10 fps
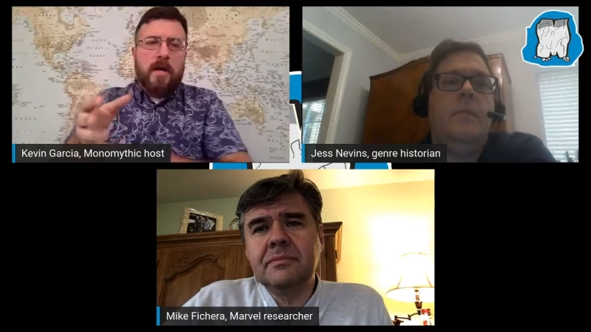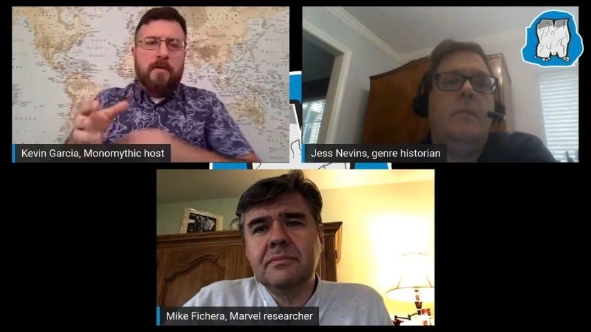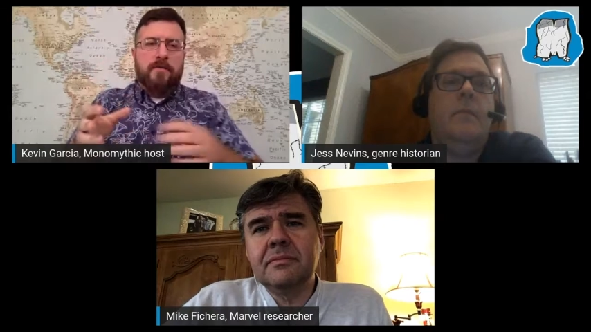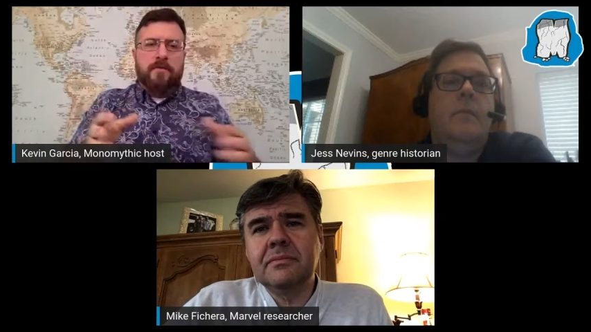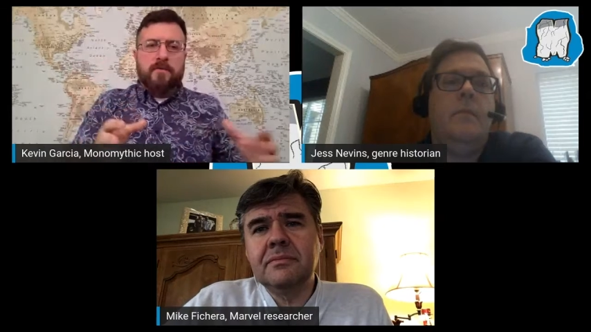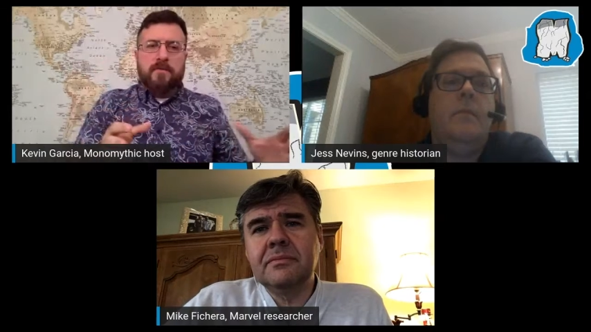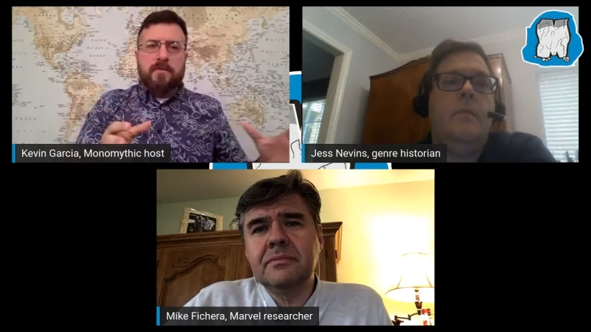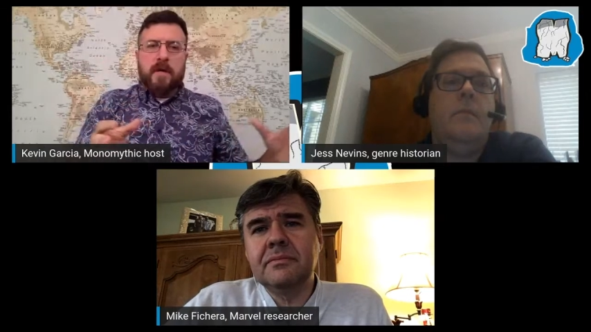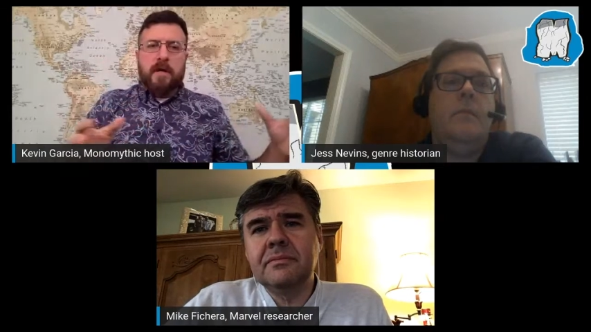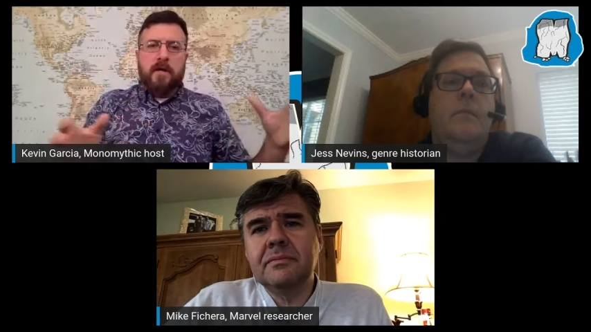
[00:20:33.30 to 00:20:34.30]
Speaker 1: a lot of
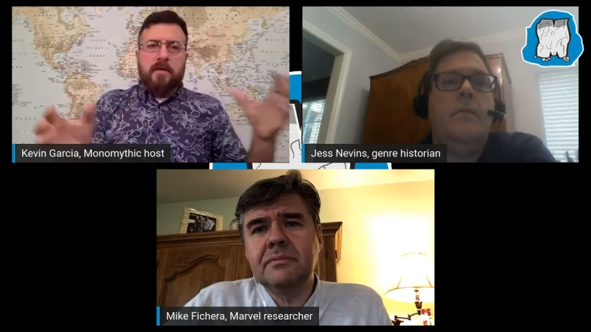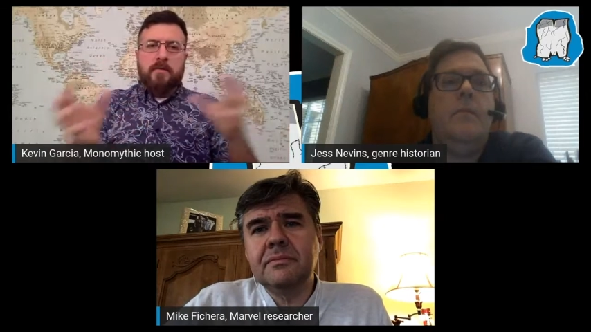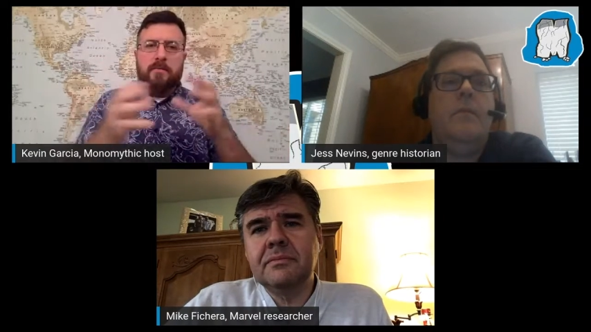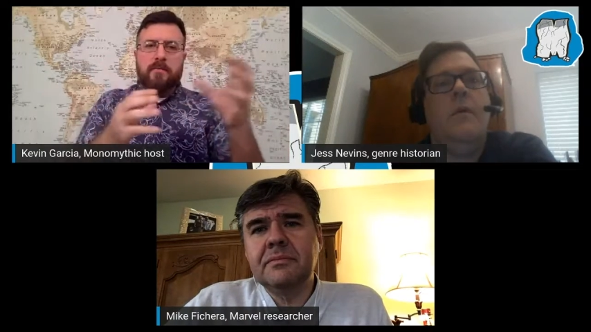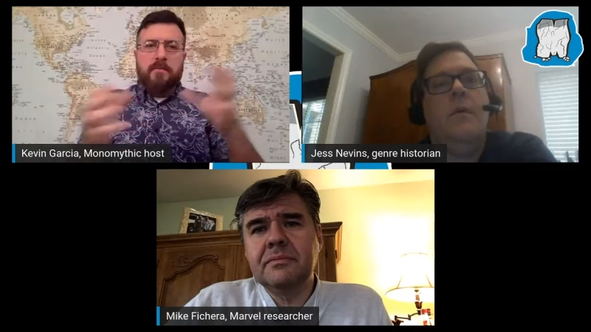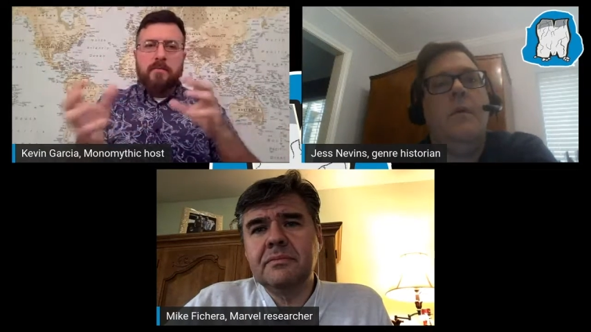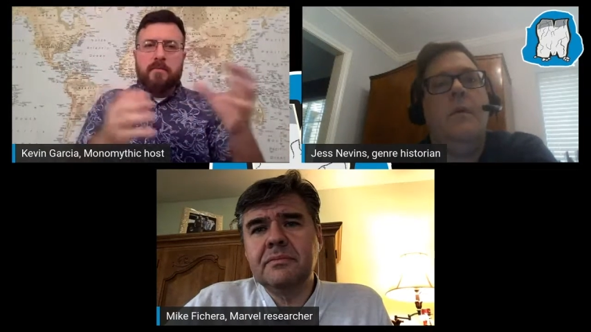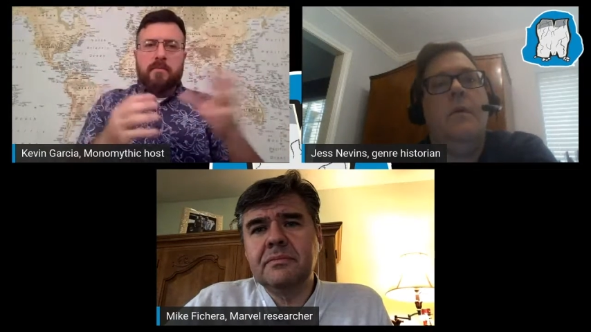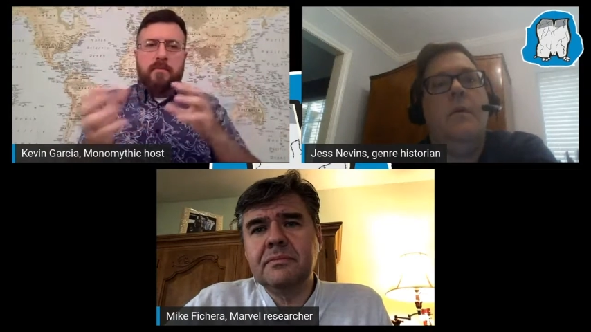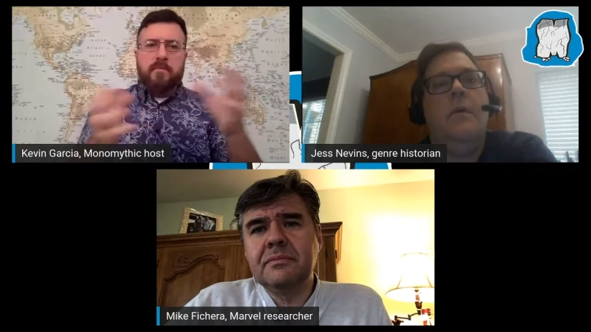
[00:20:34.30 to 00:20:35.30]
uh,
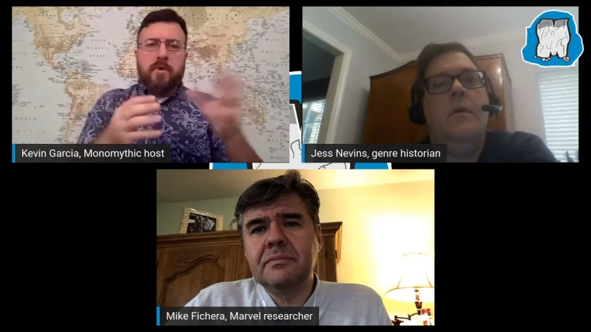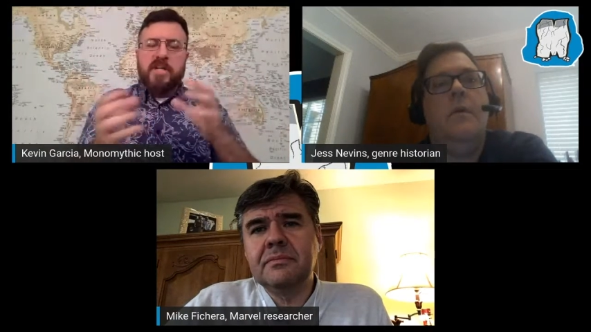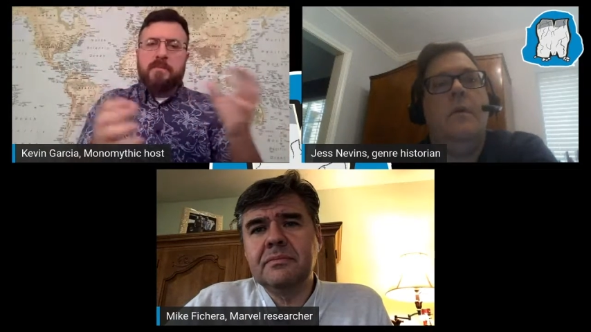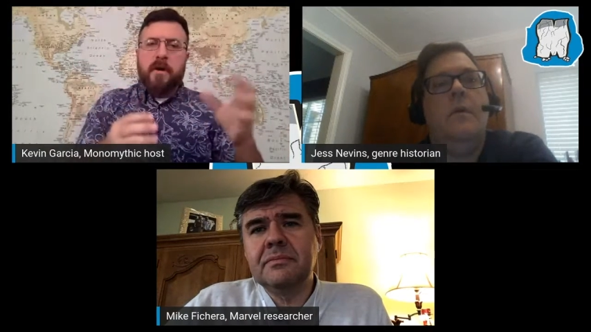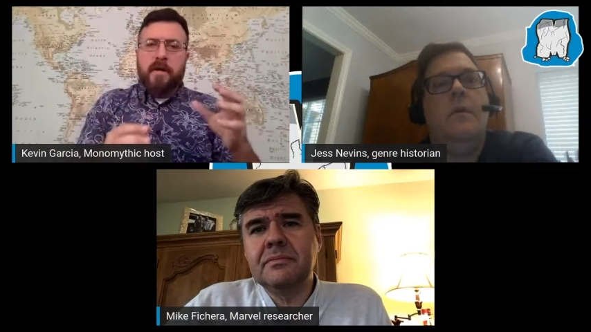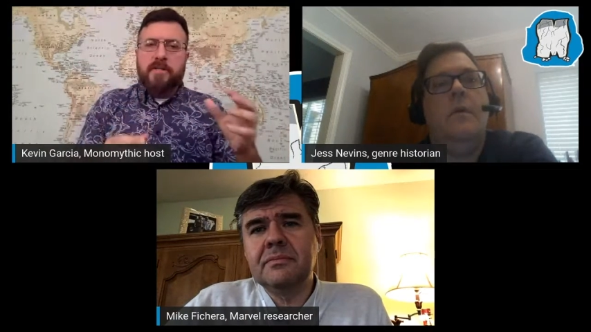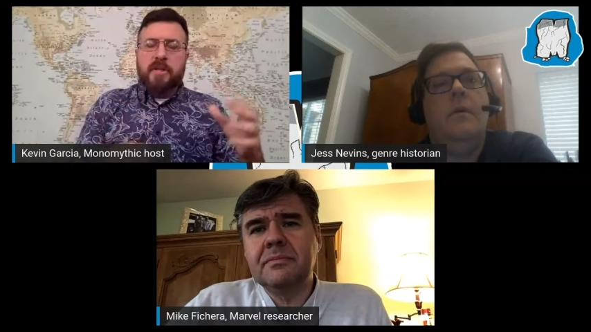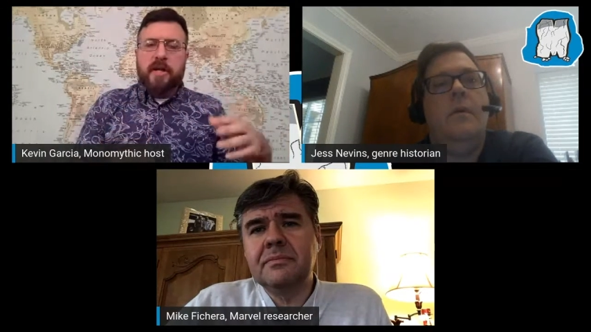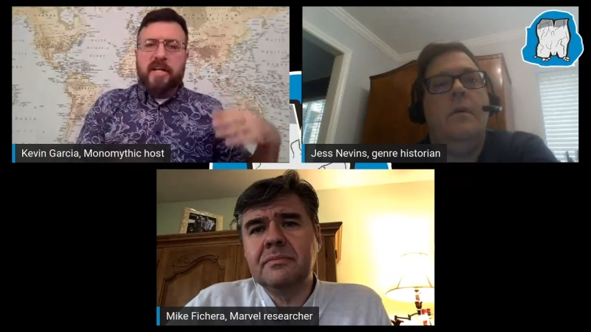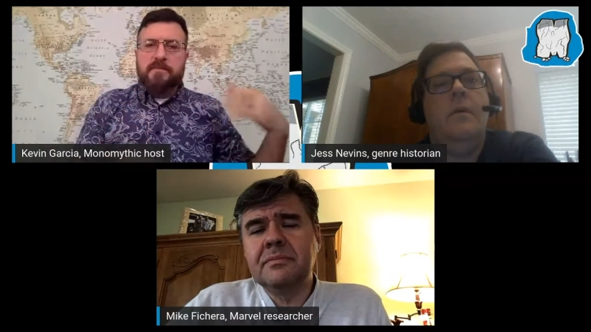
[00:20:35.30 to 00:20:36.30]
cross
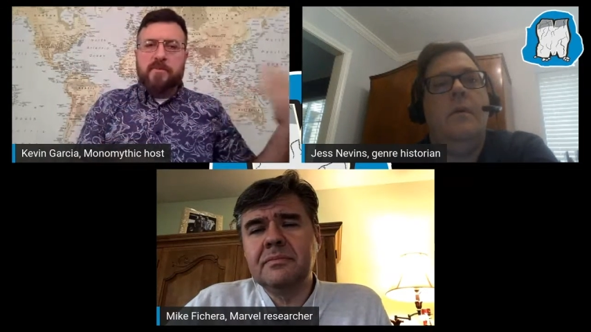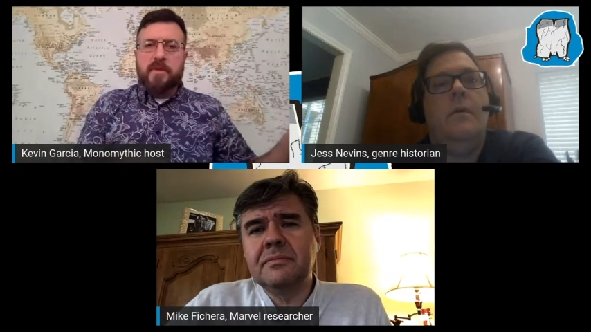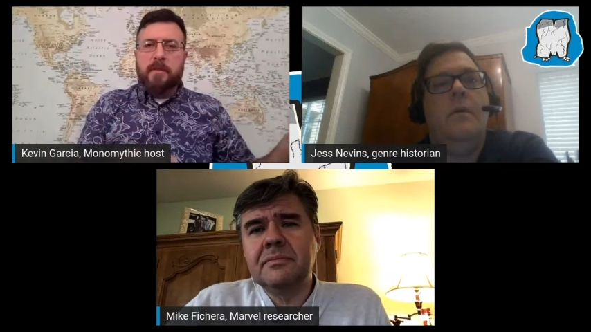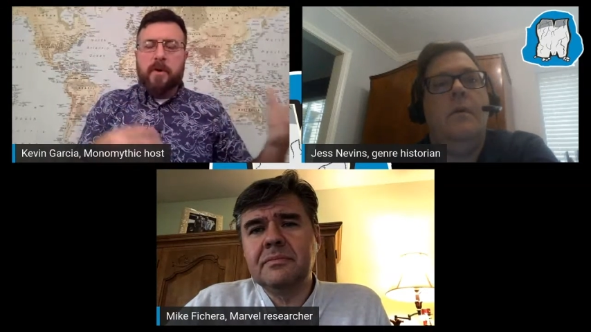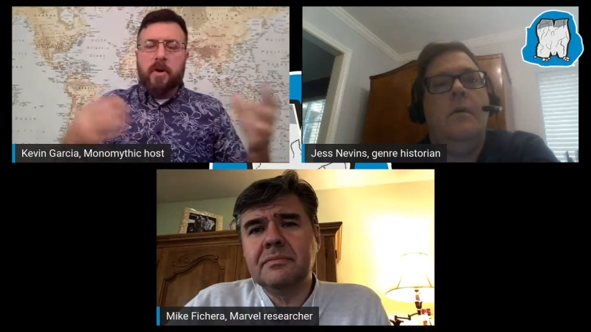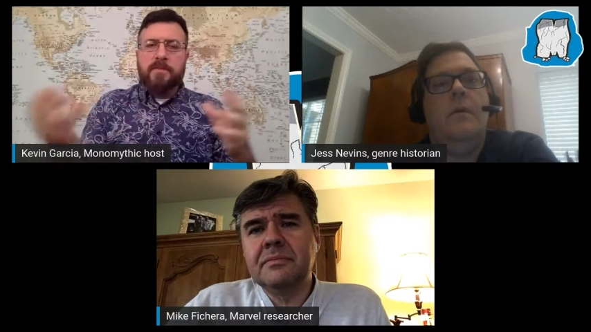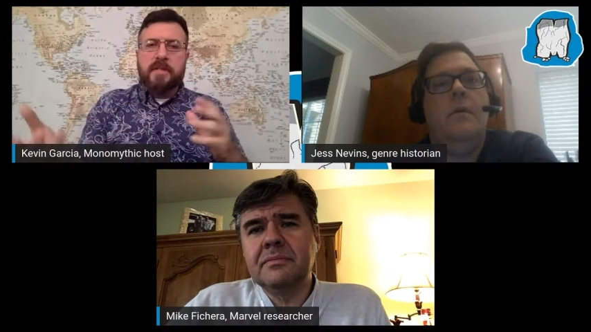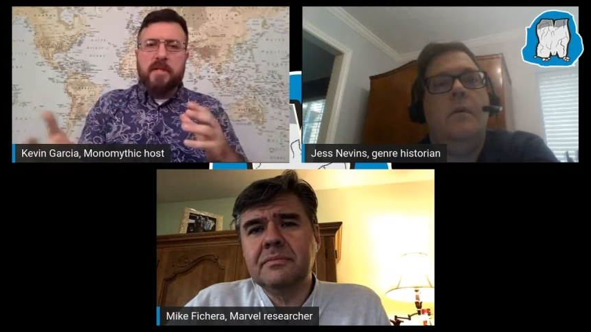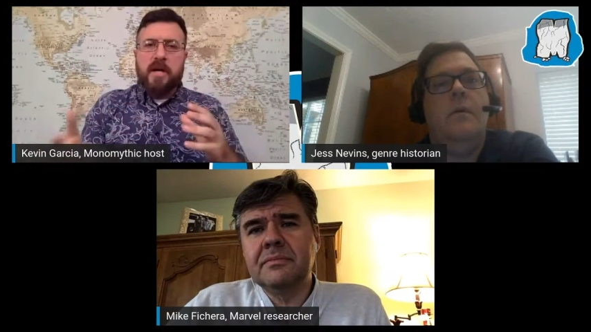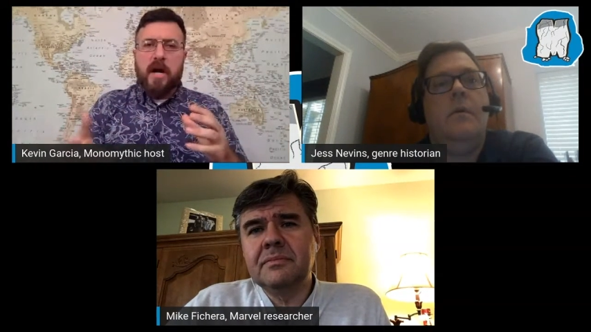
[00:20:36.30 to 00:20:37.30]
pollination, I guess, between the
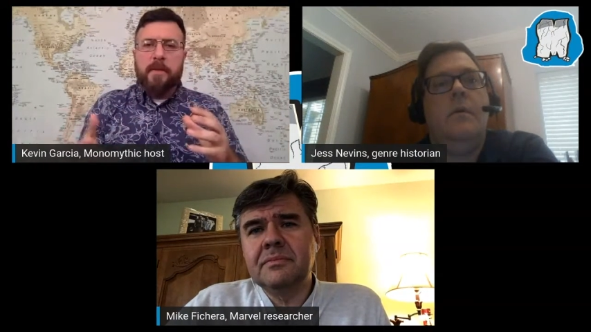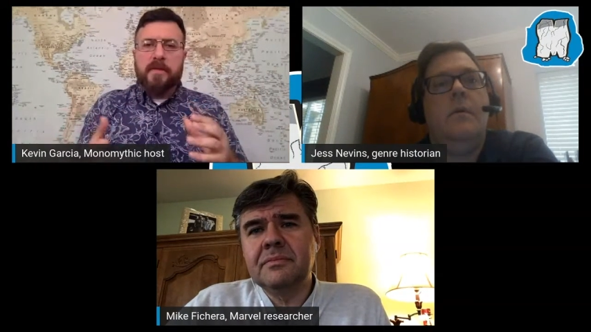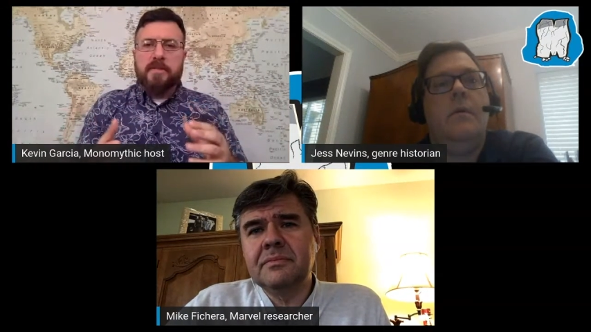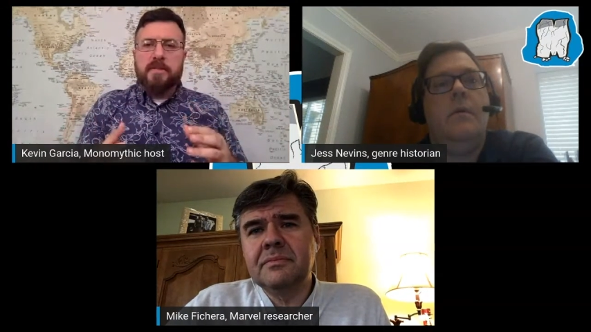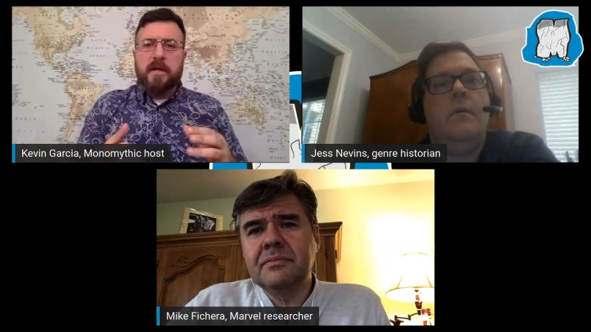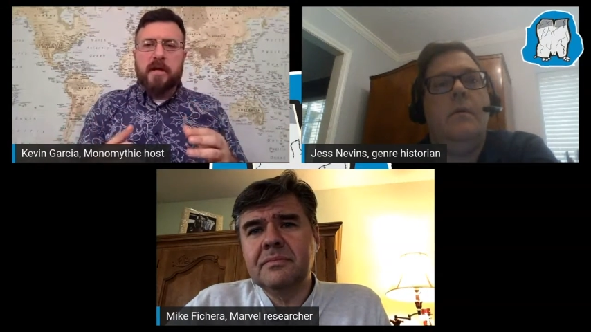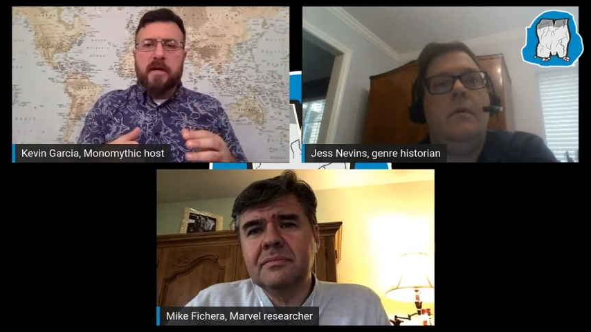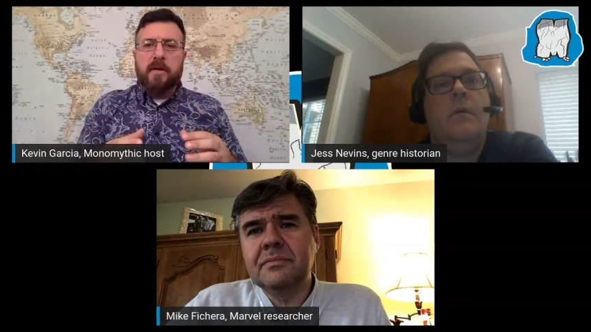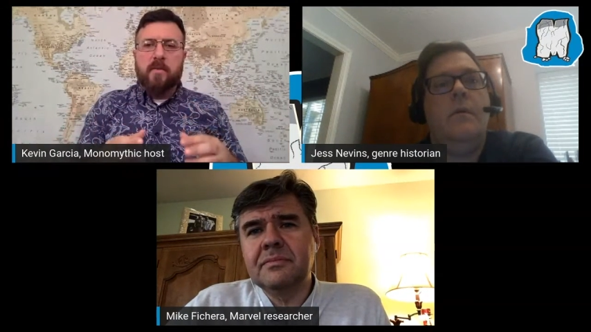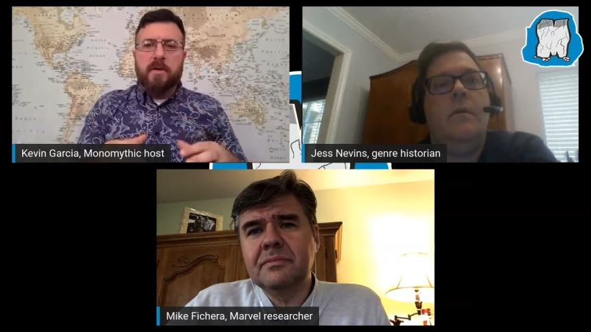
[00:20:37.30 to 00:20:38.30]
pulps and the comics?
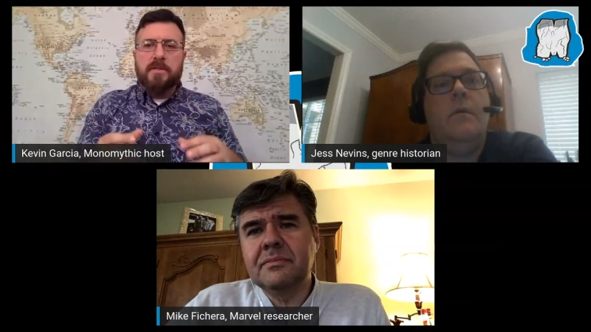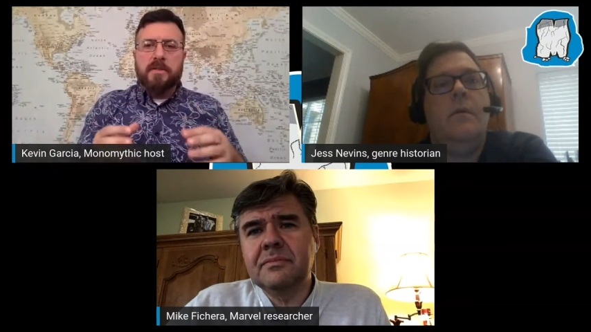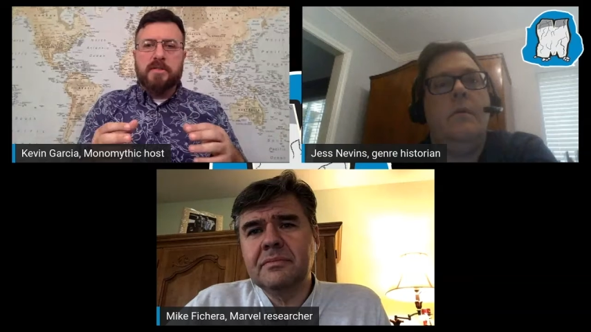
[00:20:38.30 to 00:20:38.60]
Uh, was